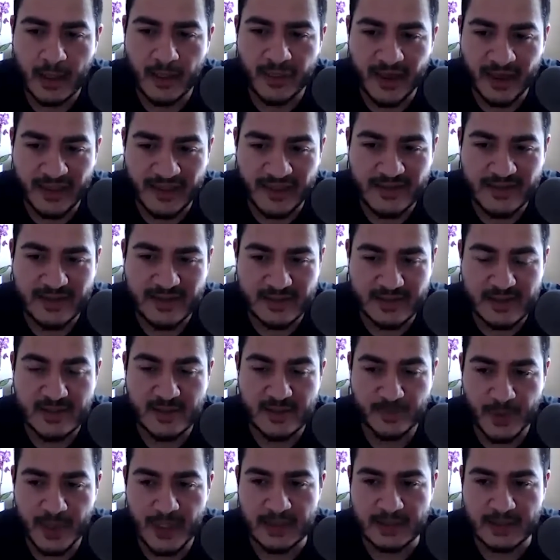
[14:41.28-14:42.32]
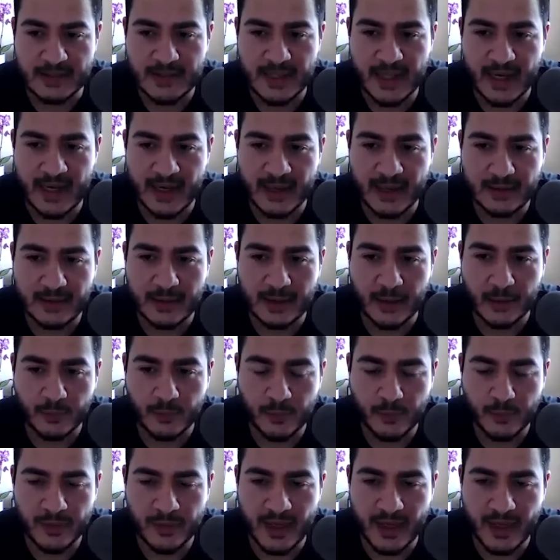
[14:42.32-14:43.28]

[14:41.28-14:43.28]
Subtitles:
that this is the space that, you know,